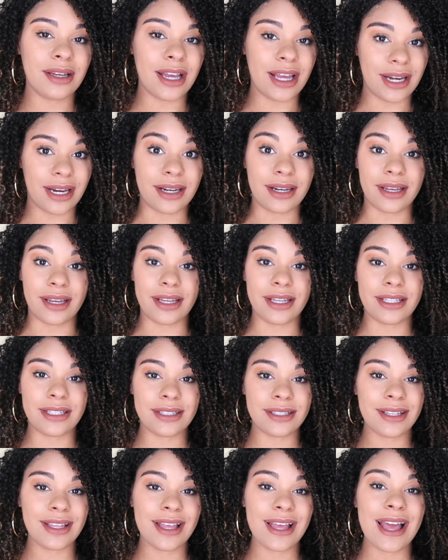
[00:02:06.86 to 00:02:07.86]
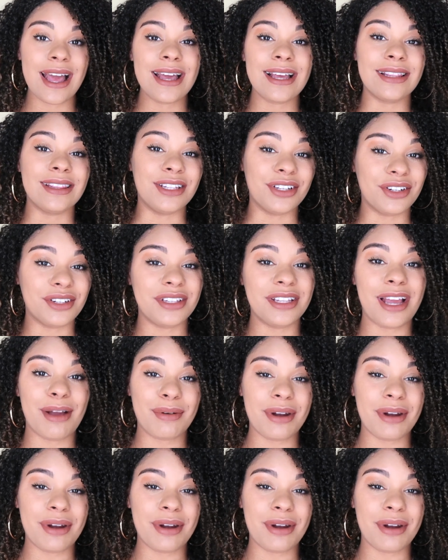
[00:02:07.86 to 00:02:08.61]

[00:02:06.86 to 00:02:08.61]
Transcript: and at night. Literally,